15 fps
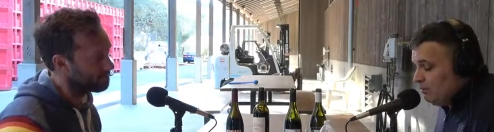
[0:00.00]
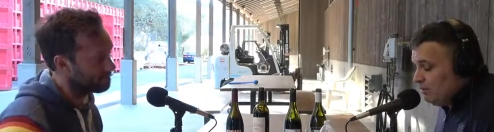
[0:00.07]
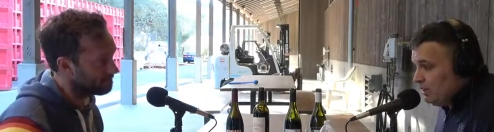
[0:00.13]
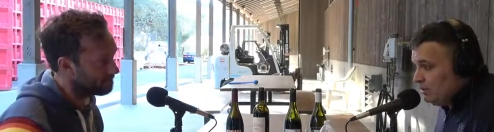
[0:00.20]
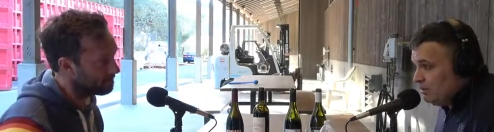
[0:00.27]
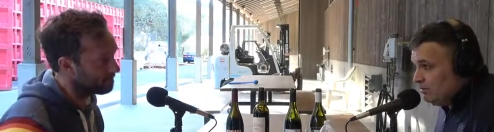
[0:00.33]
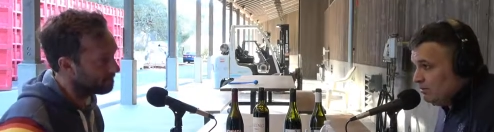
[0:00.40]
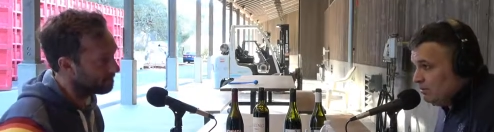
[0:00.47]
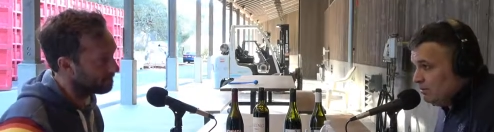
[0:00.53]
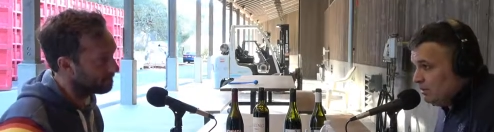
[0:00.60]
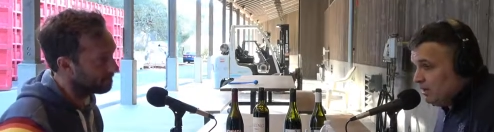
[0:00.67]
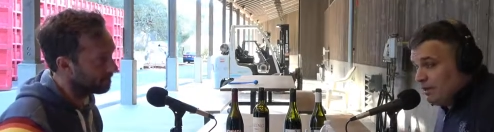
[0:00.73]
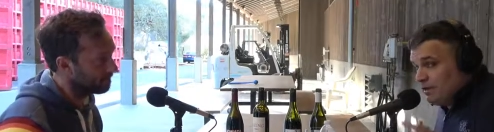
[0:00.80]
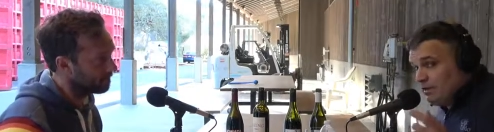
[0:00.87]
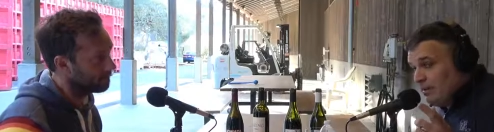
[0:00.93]
Speaker 1: impressive.
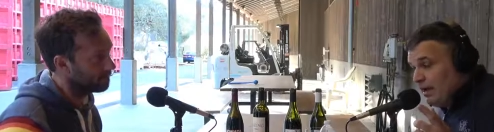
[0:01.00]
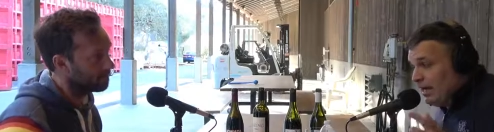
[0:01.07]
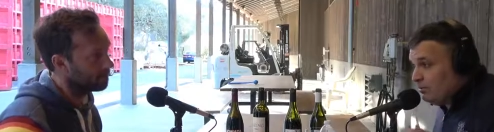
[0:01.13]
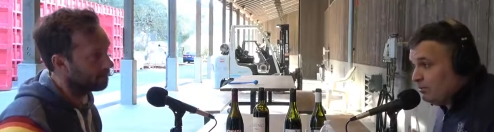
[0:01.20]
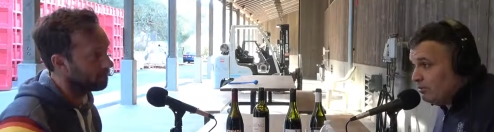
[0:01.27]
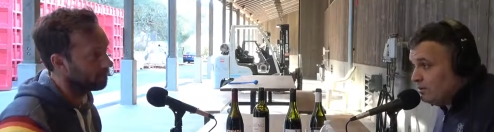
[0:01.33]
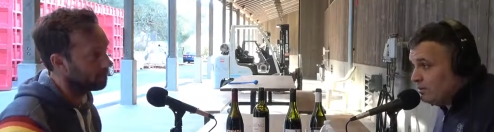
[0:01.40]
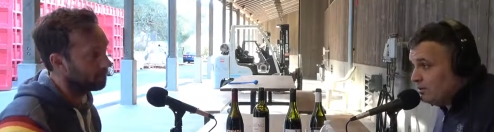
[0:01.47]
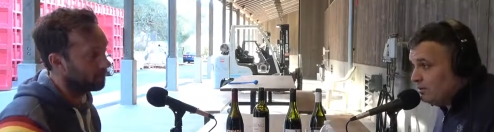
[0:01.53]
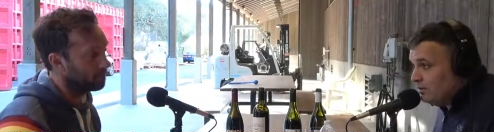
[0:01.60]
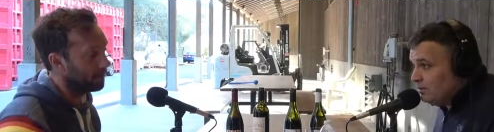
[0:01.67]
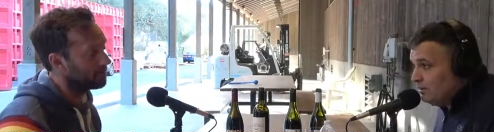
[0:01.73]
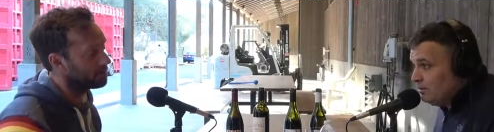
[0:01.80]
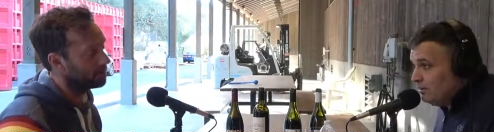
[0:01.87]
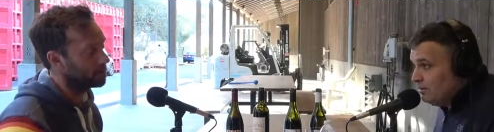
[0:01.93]
I like the bathrooms.
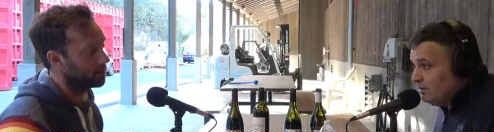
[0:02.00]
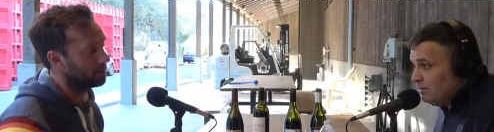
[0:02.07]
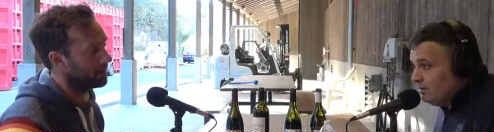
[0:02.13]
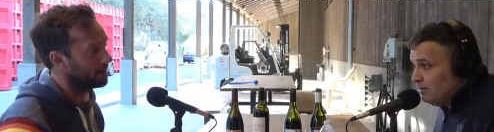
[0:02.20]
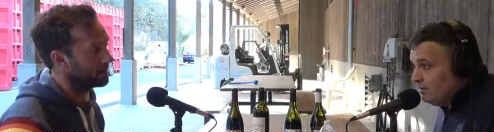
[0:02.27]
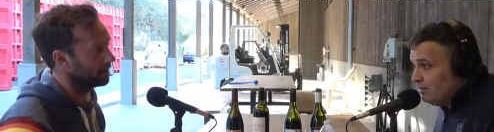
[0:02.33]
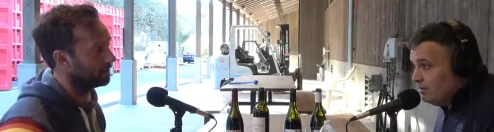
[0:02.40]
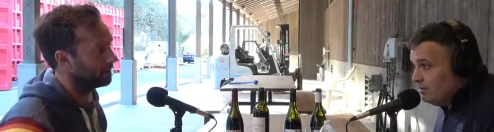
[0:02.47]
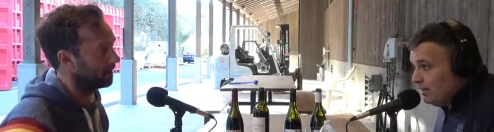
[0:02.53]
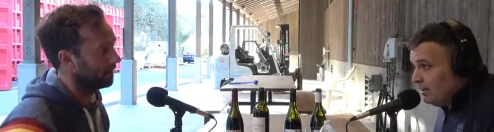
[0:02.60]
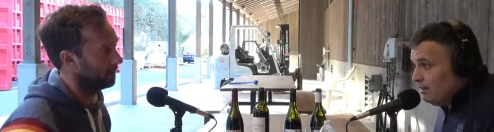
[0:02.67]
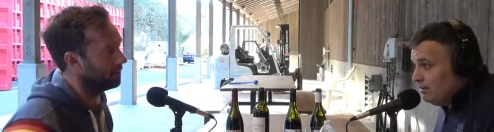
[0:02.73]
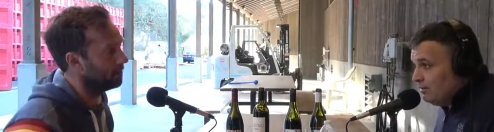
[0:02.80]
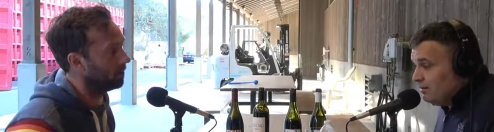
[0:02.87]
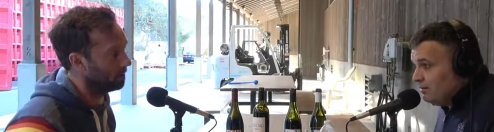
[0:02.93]
Speaker 2: Bathrooms are amazing.
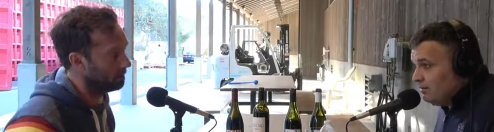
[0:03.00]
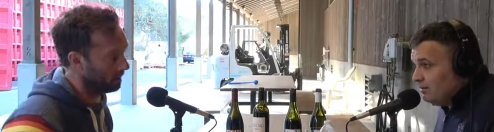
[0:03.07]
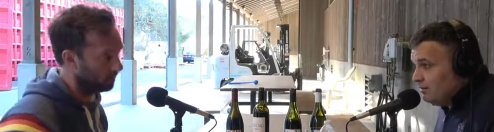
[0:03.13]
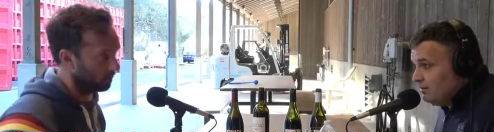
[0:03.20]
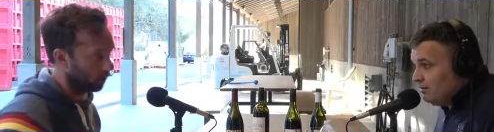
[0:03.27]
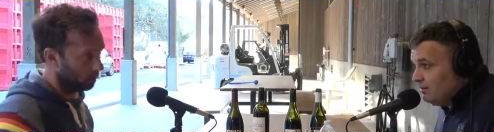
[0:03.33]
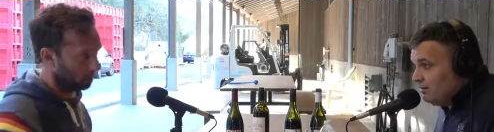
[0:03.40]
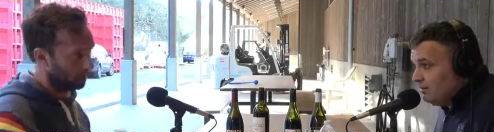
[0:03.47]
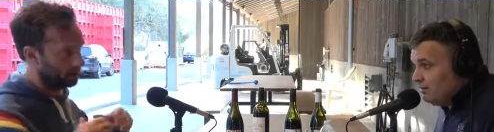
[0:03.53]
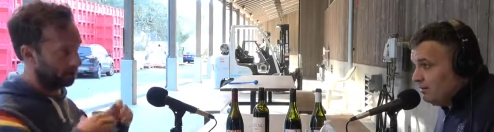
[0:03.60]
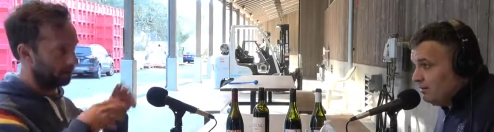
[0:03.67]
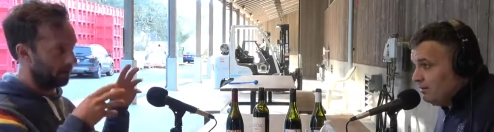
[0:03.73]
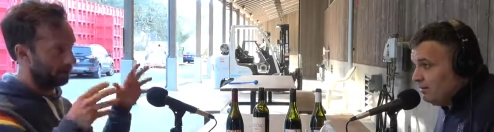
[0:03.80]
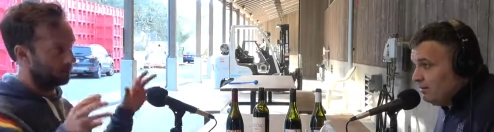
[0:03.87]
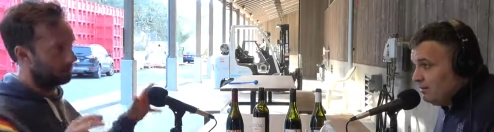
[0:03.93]
Yeah. We really built the whole place
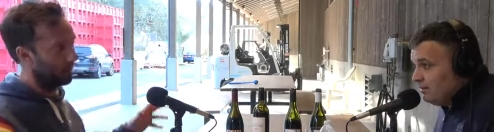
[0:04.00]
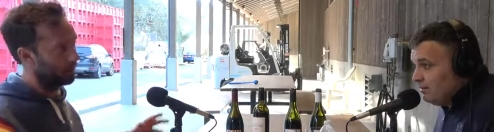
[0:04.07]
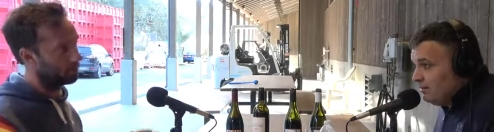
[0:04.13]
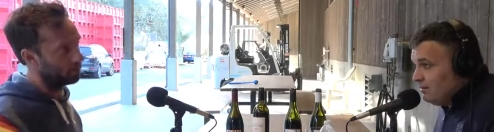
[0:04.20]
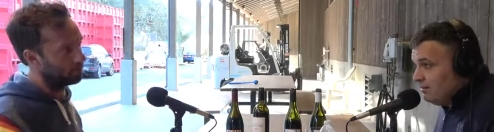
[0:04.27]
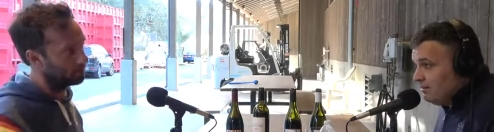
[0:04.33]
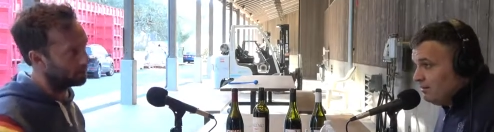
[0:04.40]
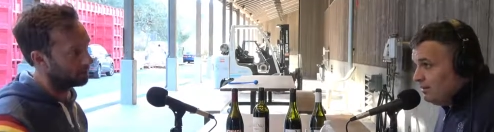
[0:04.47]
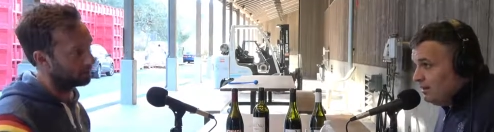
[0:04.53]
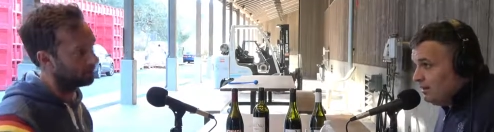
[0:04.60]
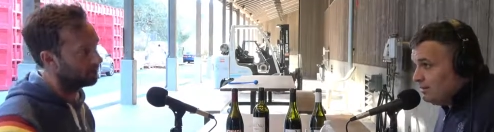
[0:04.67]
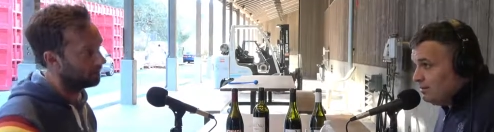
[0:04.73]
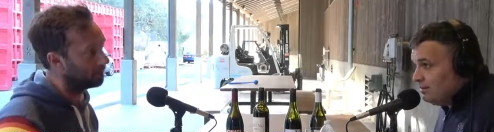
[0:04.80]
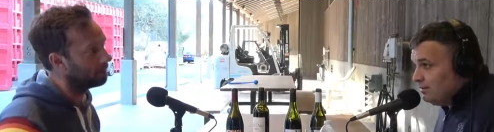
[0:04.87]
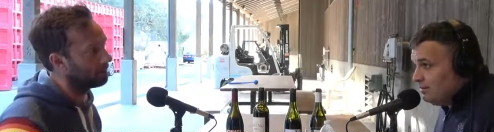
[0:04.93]
around the bathrooms.
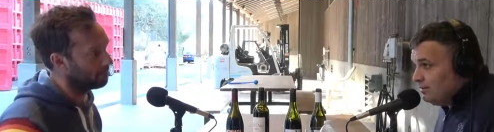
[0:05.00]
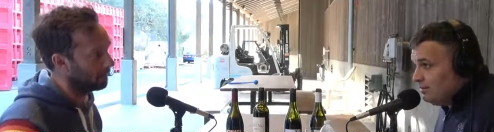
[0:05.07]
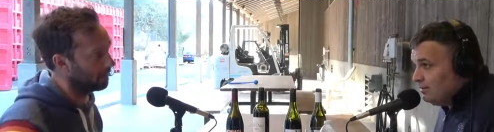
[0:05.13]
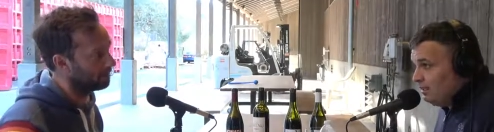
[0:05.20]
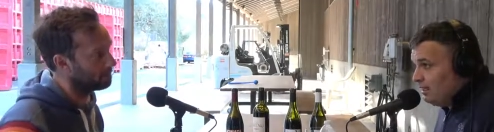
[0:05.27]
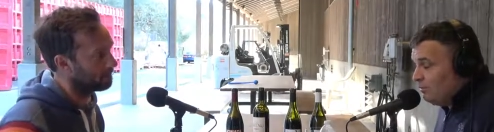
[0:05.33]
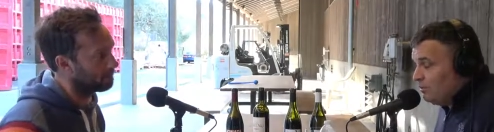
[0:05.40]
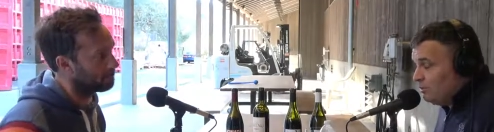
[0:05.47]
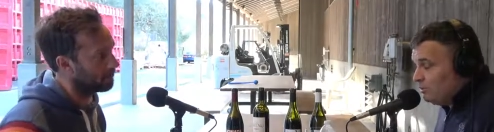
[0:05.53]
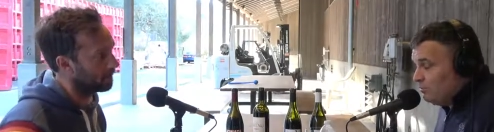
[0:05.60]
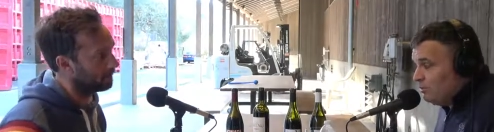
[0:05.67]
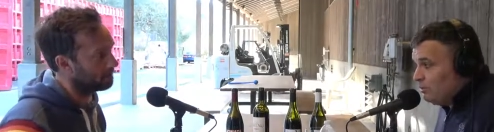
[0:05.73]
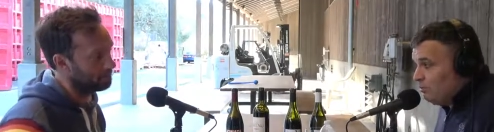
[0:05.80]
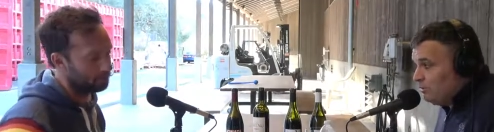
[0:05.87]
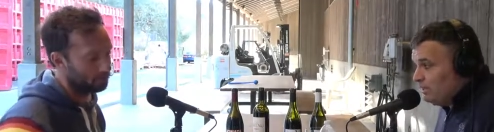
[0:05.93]
Yes. Yeah. I
Speaker 1: wish
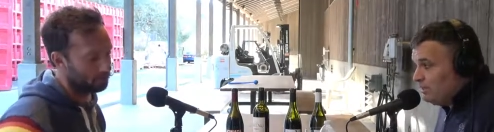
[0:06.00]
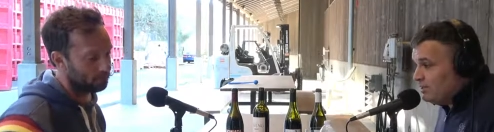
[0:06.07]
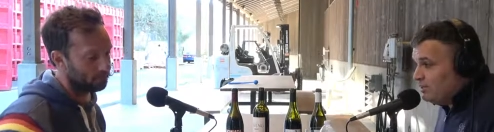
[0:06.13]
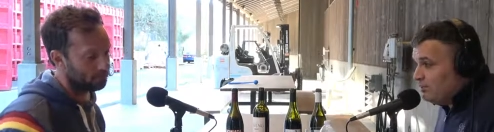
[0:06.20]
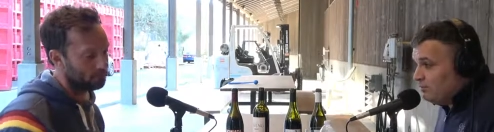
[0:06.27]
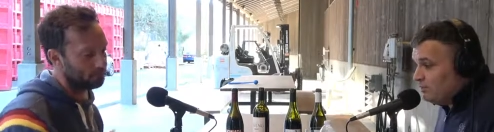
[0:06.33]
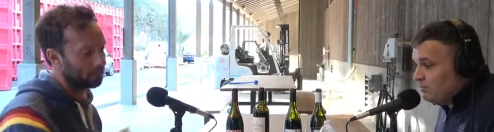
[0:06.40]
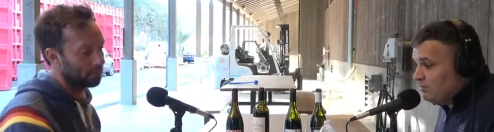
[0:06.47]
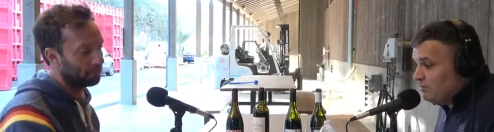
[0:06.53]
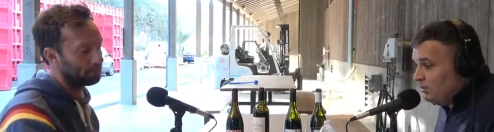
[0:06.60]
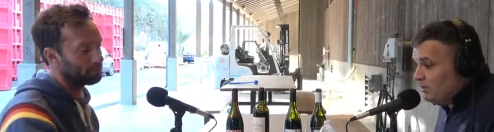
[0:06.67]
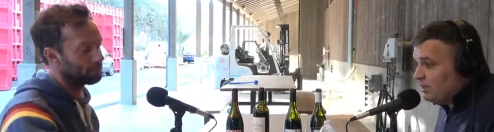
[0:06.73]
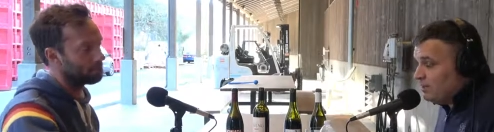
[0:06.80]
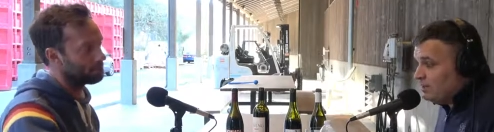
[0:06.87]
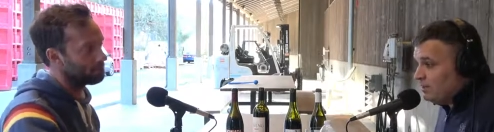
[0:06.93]
more places would
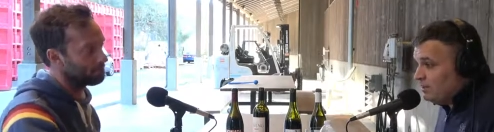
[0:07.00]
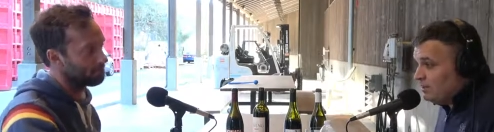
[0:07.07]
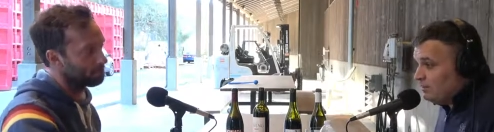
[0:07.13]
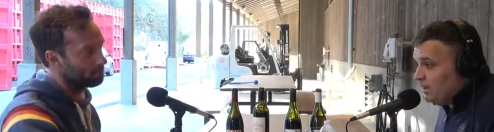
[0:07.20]
focus on the